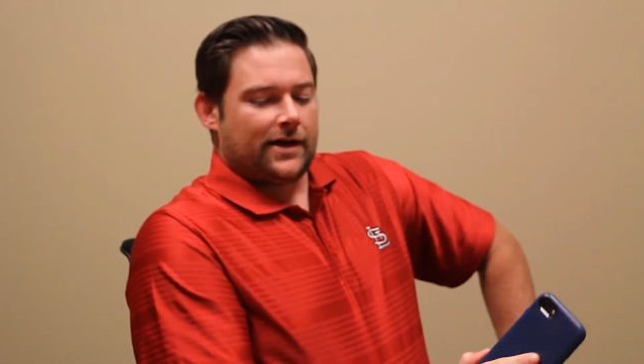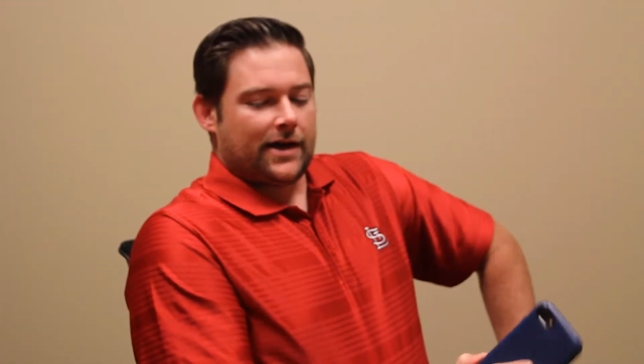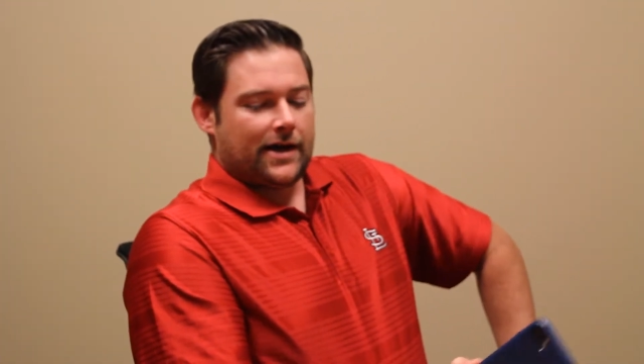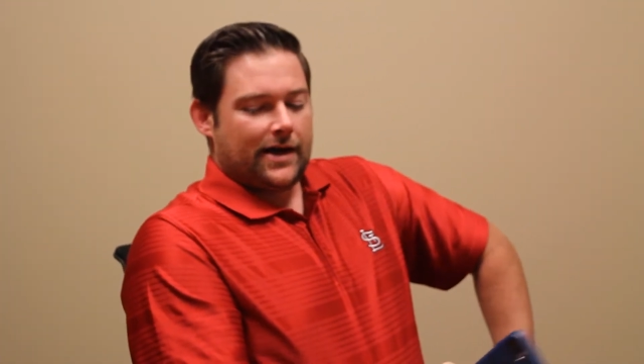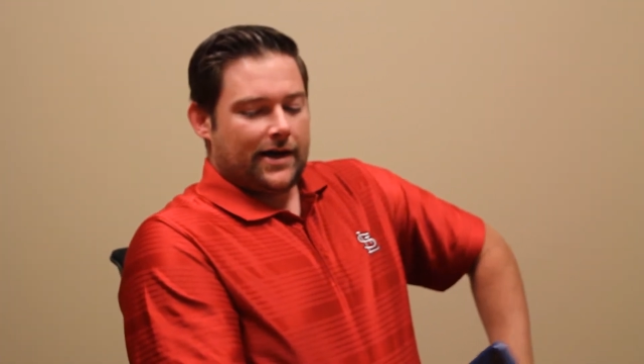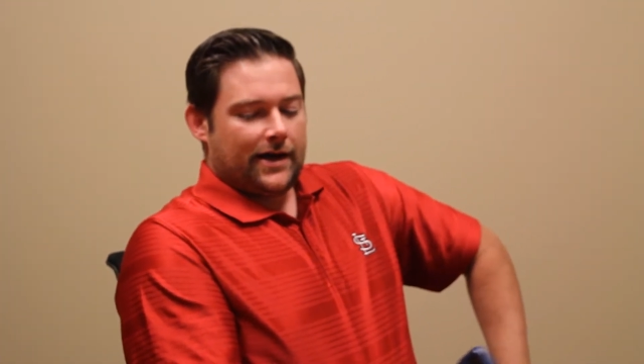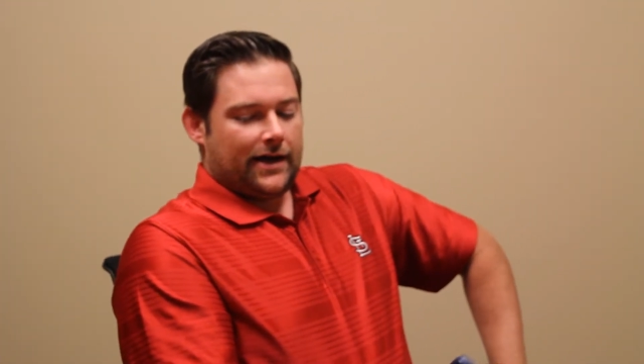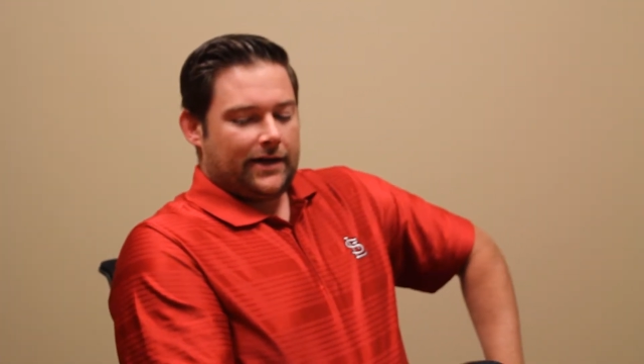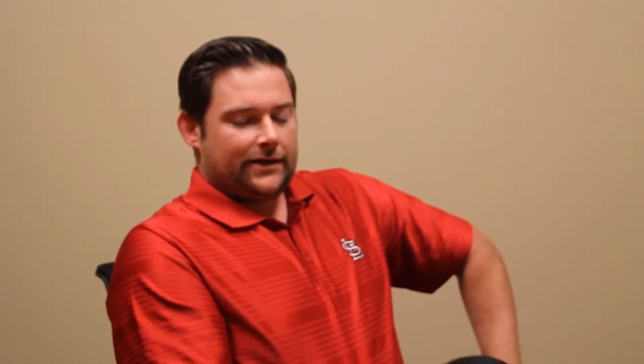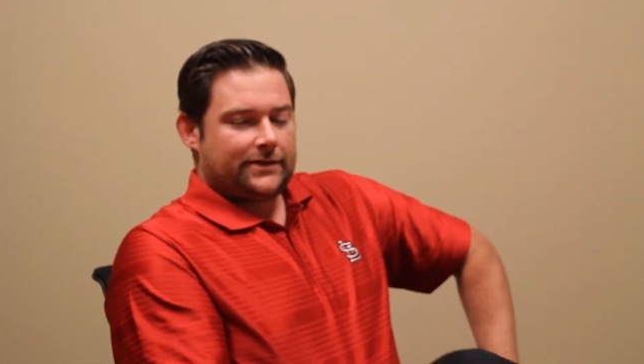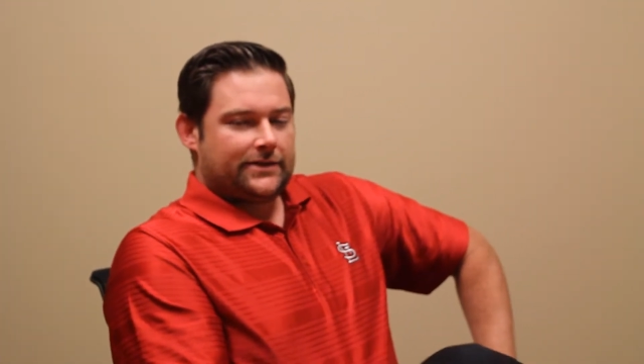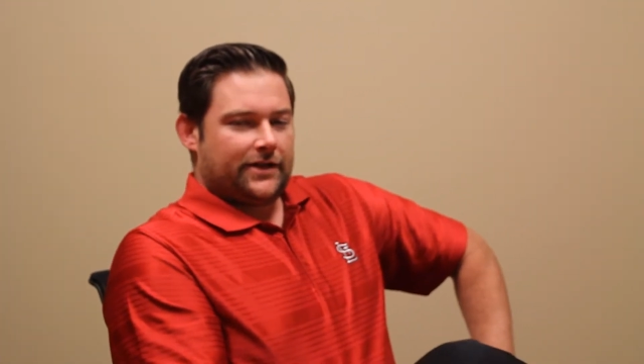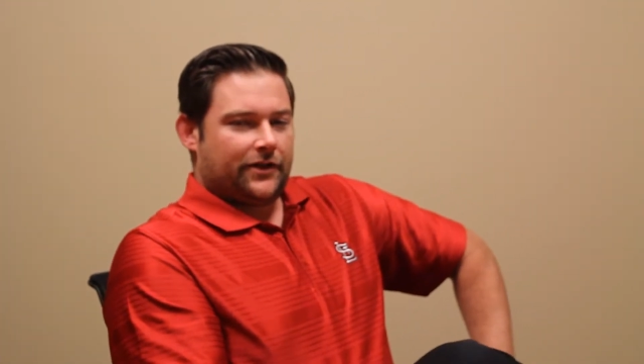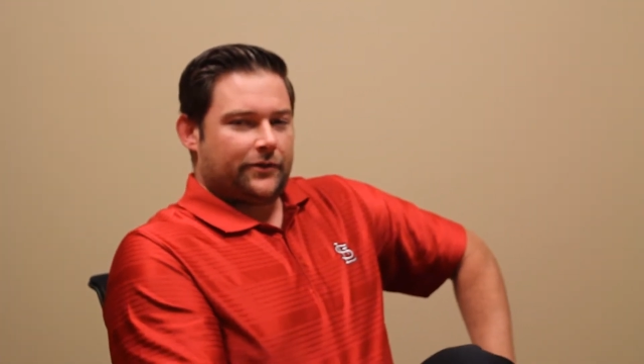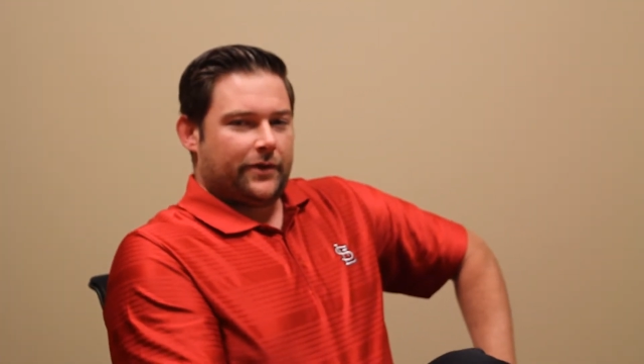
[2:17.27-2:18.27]
Uh,
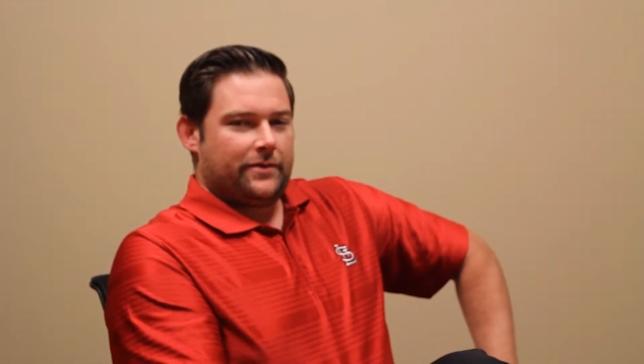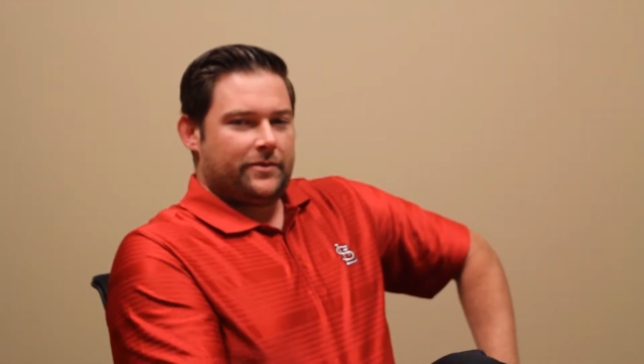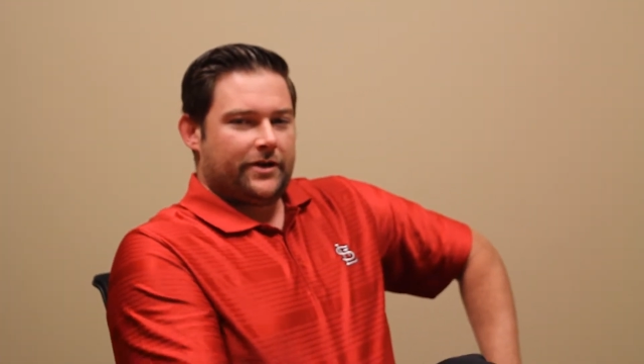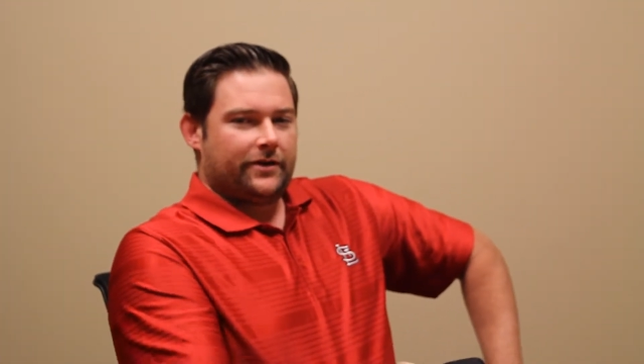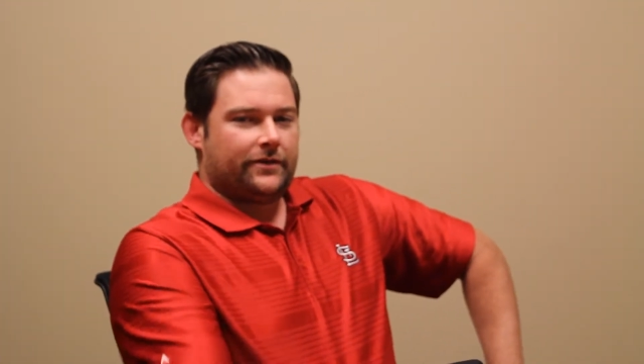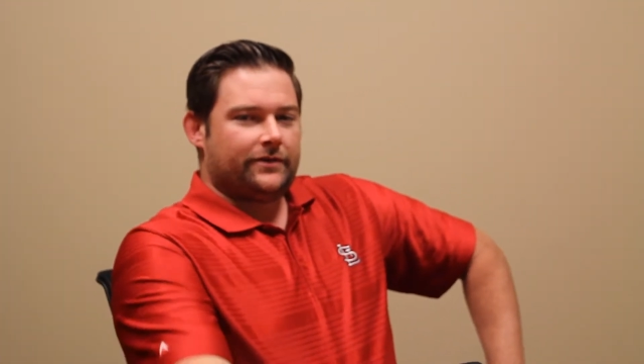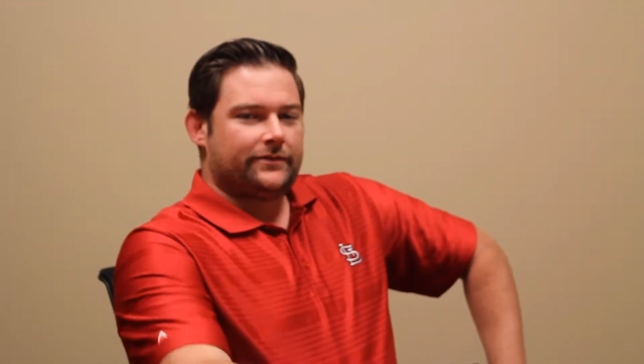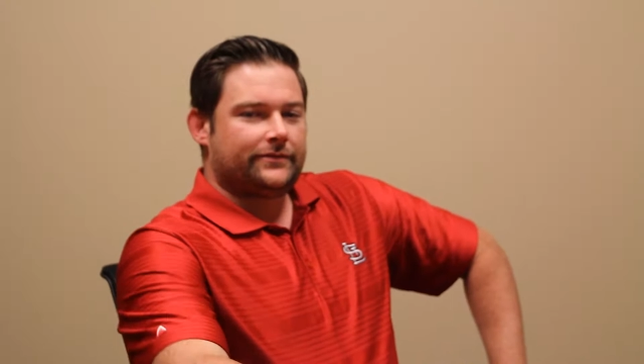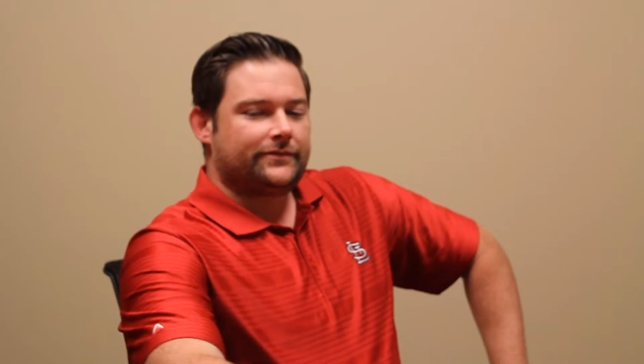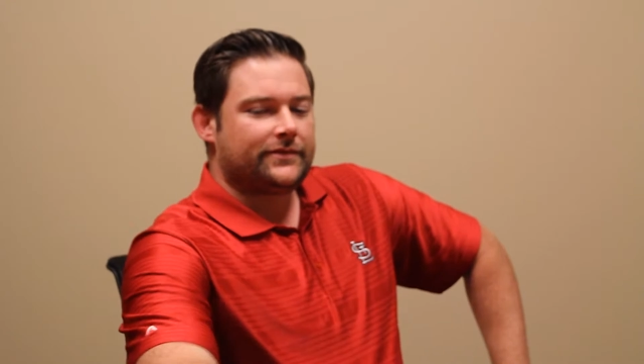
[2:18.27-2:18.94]
Dylan Ream here.